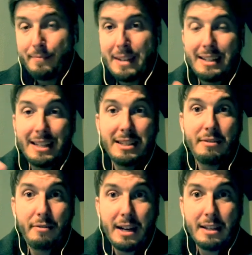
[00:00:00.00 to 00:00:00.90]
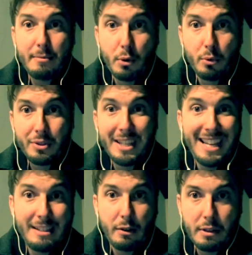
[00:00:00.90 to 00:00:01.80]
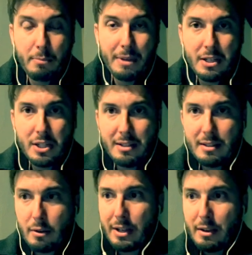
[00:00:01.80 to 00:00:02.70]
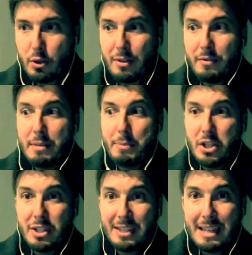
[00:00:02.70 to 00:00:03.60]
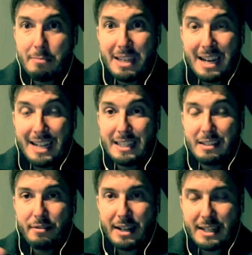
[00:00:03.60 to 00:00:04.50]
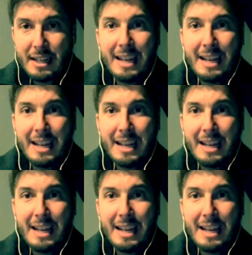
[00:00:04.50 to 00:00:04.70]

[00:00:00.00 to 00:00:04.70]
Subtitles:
identifiable data of the patient, okay, so if the patient can be identified,